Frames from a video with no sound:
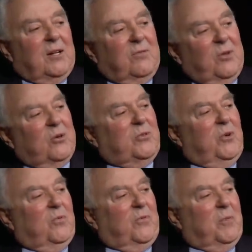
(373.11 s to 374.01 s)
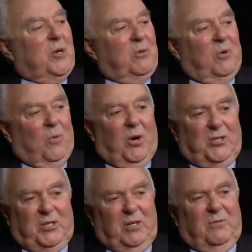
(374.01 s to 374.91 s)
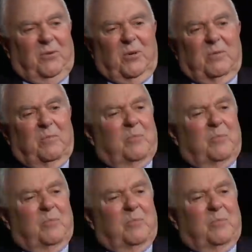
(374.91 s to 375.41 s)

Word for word: if those of you familiar with Washington, for